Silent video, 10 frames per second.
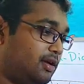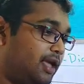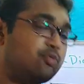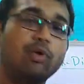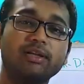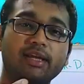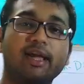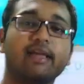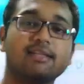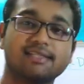Like one thing
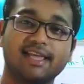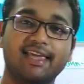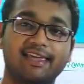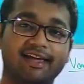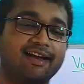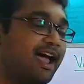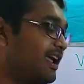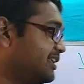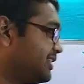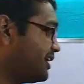I can say here,
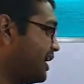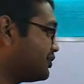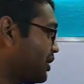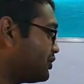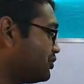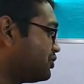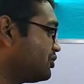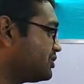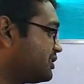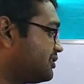I think I do, I don't
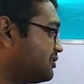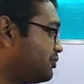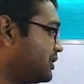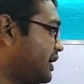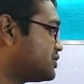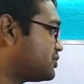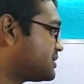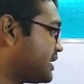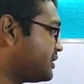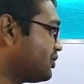know whether I should
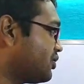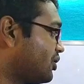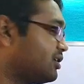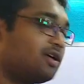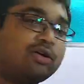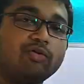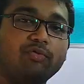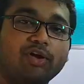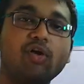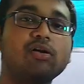say it or not.
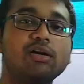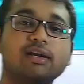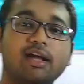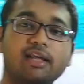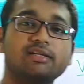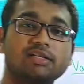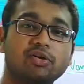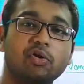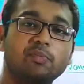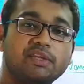We all are a
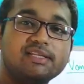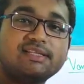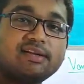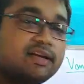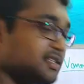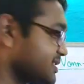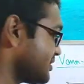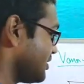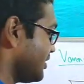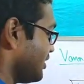collection of these
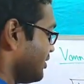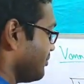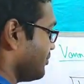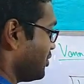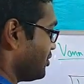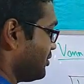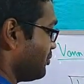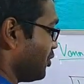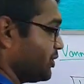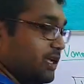things:
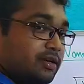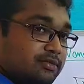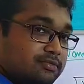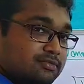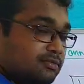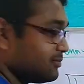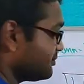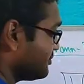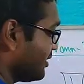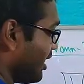protein,
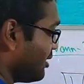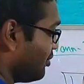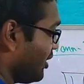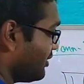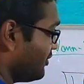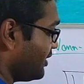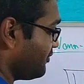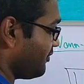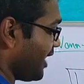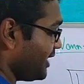
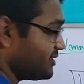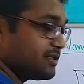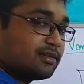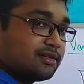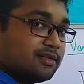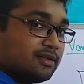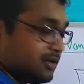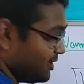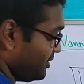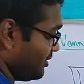carbohydrate, fat,
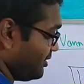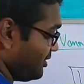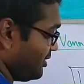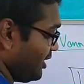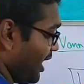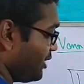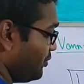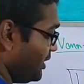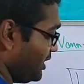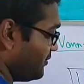and
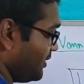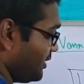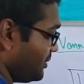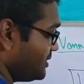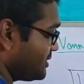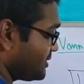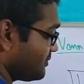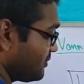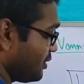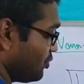we need
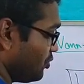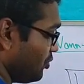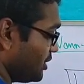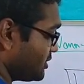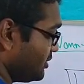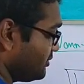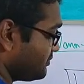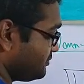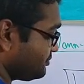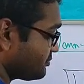vitamins, water,